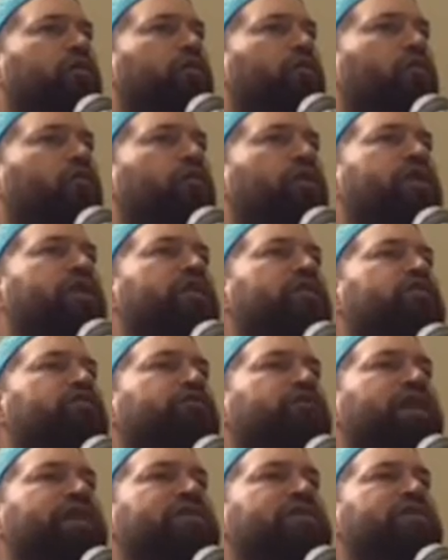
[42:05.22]
when he's
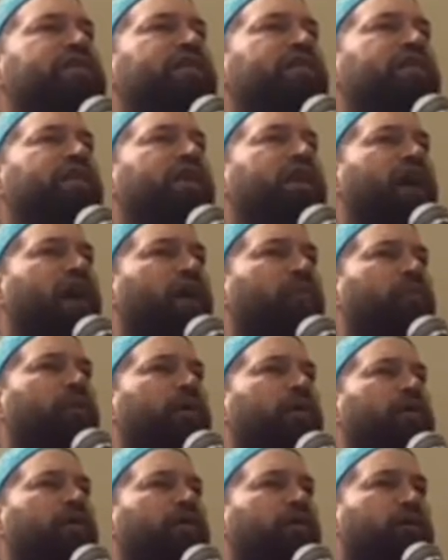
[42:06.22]
facing the
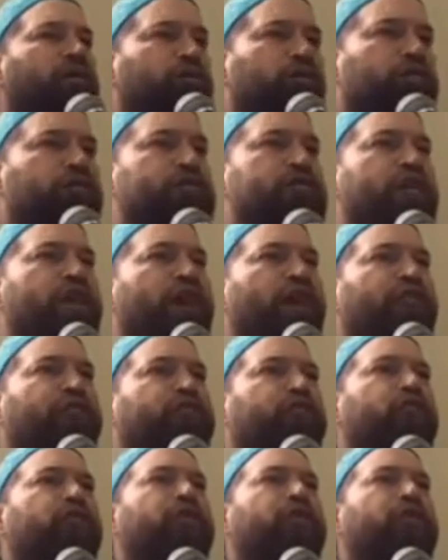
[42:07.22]
Kaaba, does he have to